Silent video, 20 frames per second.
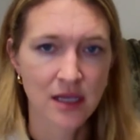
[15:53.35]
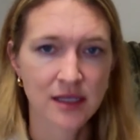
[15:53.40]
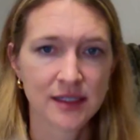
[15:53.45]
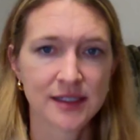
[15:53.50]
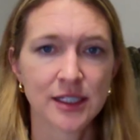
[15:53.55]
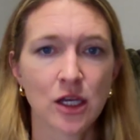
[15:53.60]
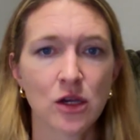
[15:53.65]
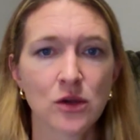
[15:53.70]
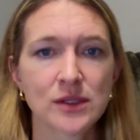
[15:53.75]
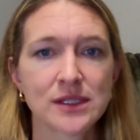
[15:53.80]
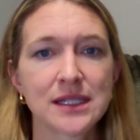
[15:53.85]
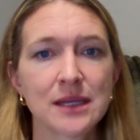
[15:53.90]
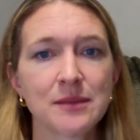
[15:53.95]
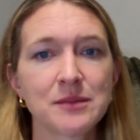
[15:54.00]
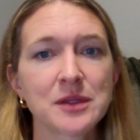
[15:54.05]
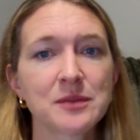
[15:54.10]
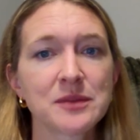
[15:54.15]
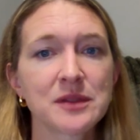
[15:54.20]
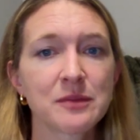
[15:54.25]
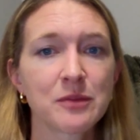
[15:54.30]
So
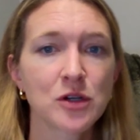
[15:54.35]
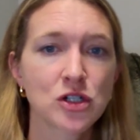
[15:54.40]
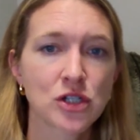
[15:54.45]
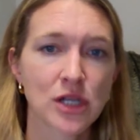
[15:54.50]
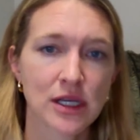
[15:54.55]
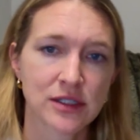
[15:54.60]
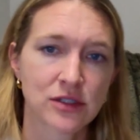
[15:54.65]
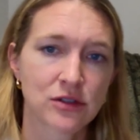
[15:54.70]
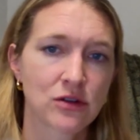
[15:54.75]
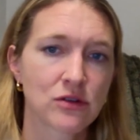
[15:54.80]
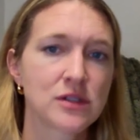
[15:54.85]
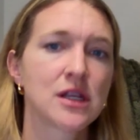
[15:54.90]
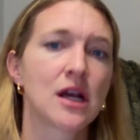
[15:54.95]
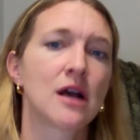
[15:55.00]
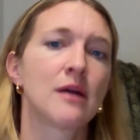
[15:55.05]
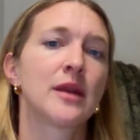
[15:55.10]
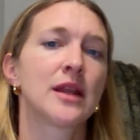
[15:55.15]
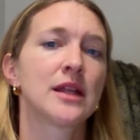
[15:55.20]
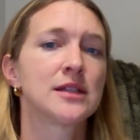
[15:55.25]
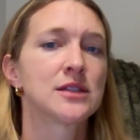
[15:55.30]
symptoms of progesterone
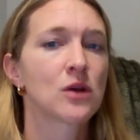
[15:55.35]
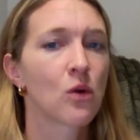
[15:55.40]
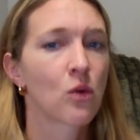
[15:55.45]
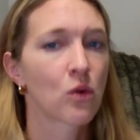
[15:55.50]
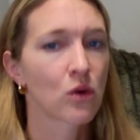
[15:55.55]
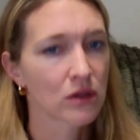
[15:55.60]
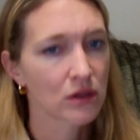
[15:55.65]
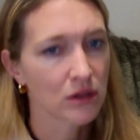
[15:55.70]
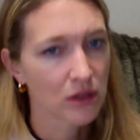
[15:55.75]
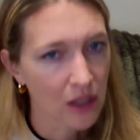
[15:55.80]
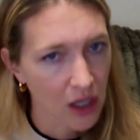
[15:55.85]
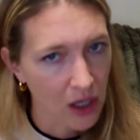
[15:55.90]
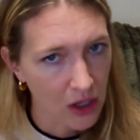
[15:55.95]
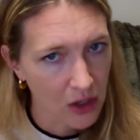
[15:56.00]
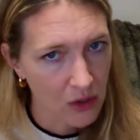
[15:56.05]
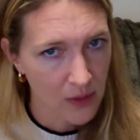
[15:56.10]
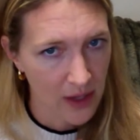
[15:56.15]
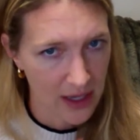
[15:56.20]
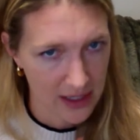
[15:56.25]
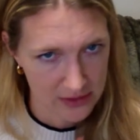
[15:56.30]
dominance or
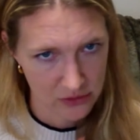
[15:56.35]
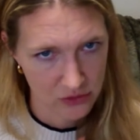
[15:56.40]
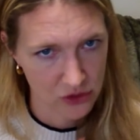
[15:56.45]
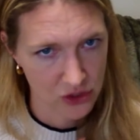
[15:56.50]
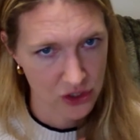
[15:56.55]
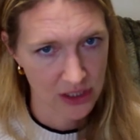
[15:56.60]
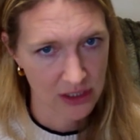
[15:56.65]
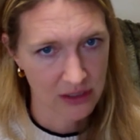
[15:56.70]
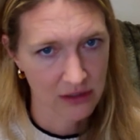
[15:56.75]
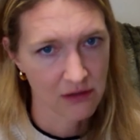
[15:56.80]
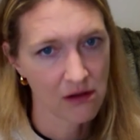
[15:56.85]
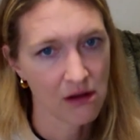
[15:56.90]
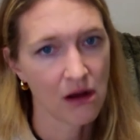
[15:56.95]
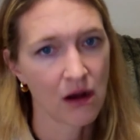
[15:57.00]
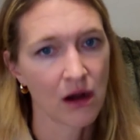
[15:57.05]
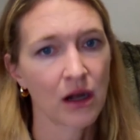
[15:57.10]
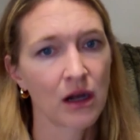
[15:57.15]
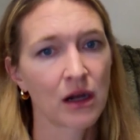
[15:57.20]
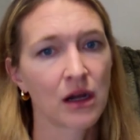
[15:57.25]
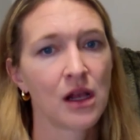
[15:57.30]
low estrogen
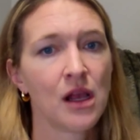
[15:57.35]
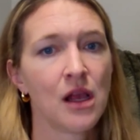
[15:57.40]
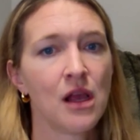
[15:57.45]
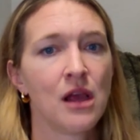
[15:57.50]
are